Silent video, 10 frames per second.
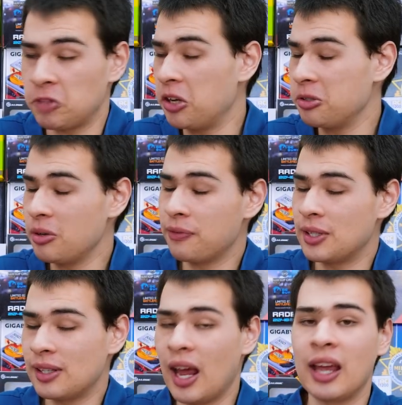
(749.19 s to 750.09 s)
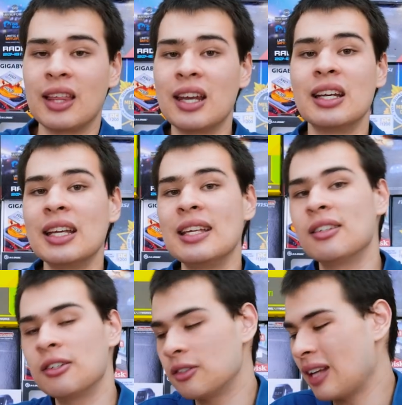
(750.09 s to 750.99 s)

I do have to say that it isn't